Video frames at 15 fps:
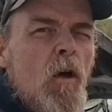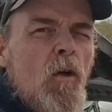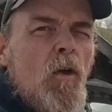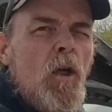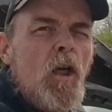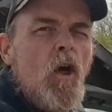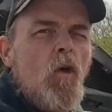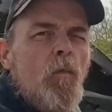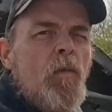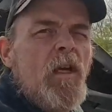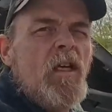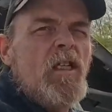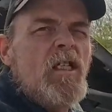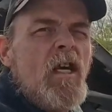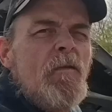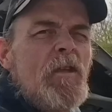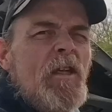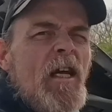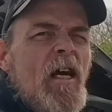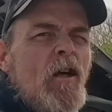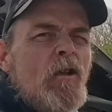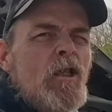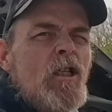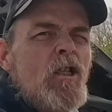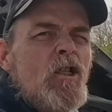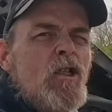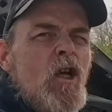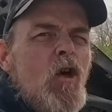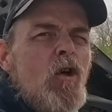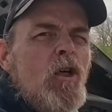The Lone Pig 7000 is
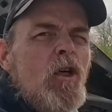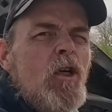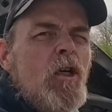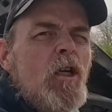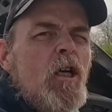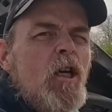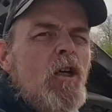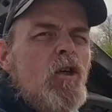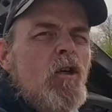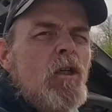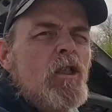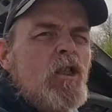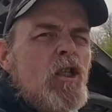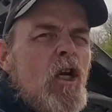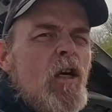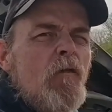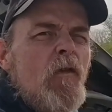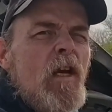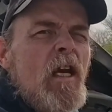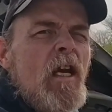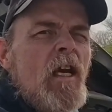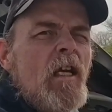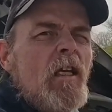so good, you can start a van